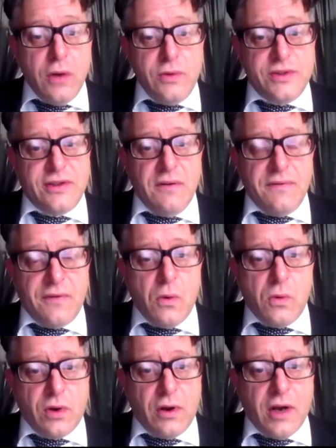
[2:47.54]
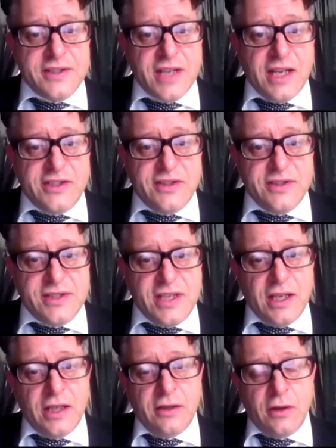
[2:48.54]
of organisations
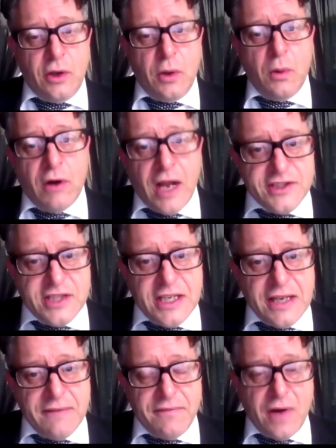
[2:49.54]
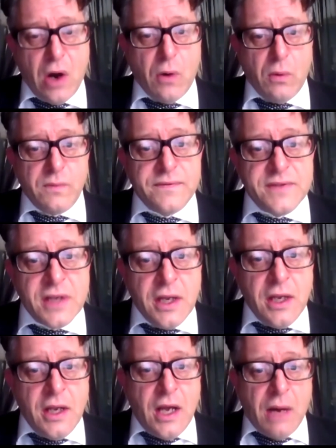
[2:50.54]
who are actually involved.
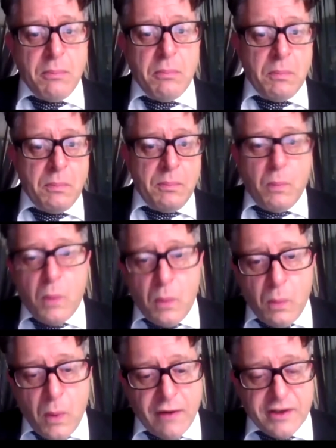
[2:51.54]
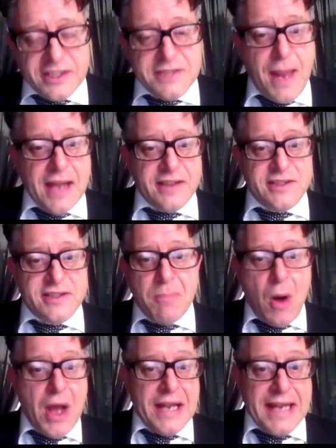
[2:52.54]
We're expecting
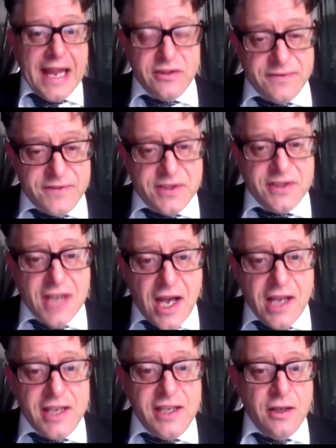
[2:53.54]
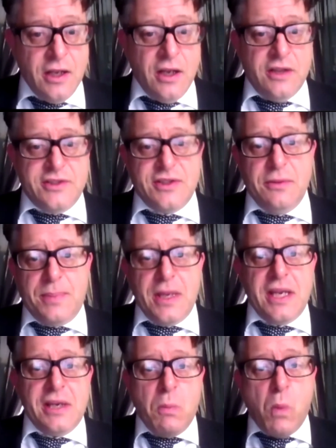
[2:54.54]
by the end of today to
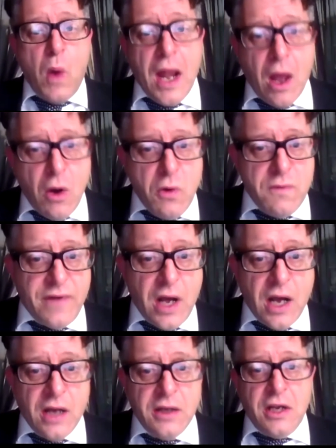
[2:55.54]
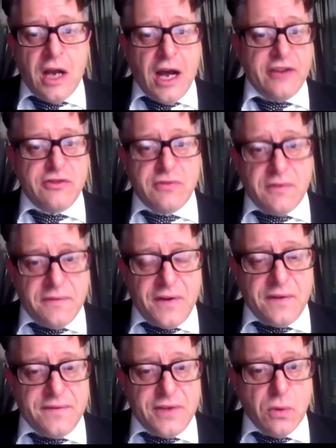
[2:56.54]
be well over
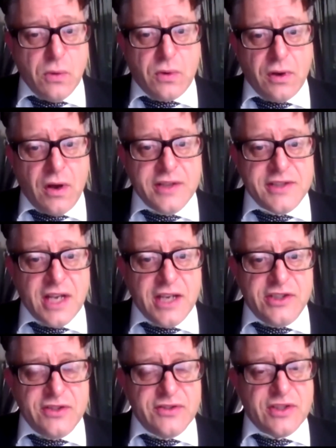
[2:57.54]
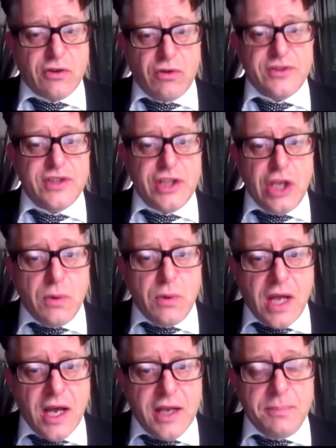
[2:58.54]
150 organisations across the
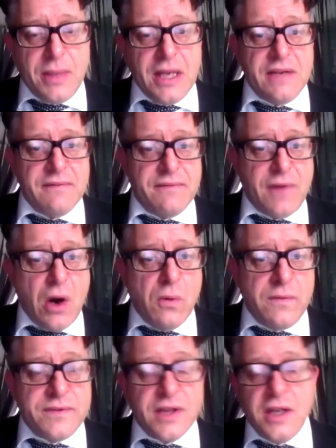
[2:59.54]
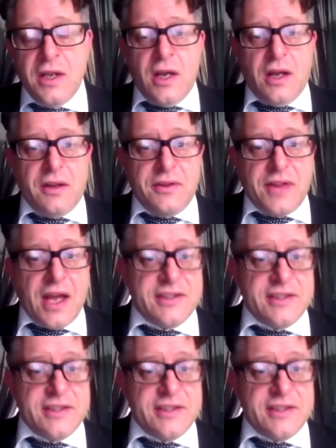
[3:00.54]
UK being involved. That's